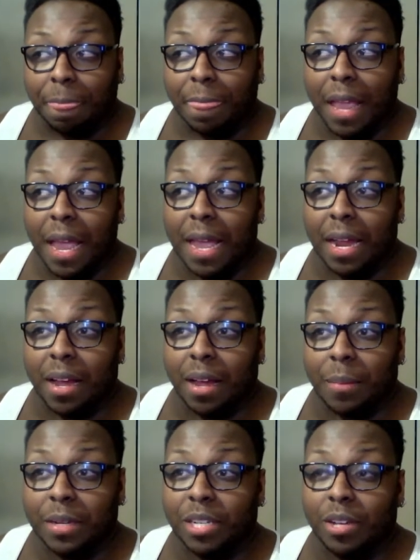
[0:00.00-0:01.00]

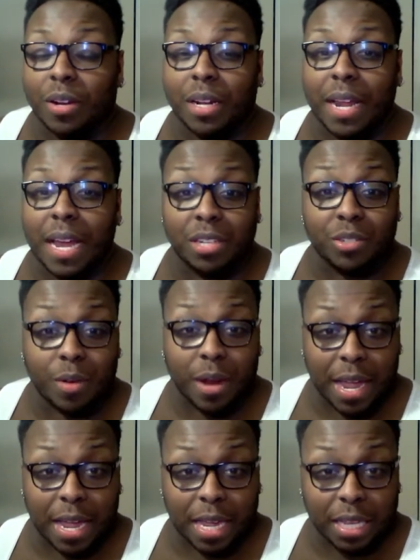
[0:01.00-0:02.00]
and showed her natural
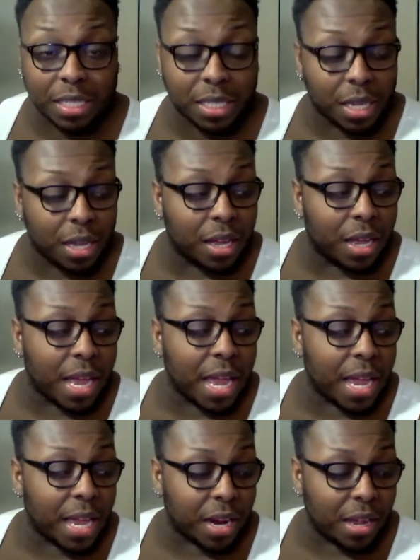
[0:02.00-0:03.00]
ass
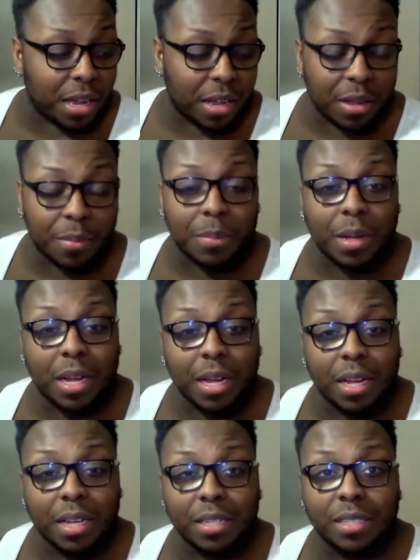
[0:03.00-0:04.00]
at
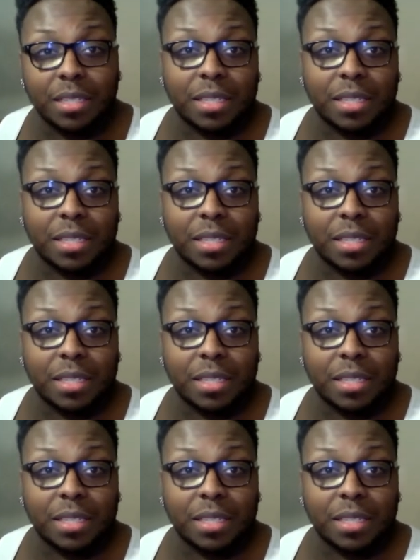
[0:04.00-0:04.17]
her,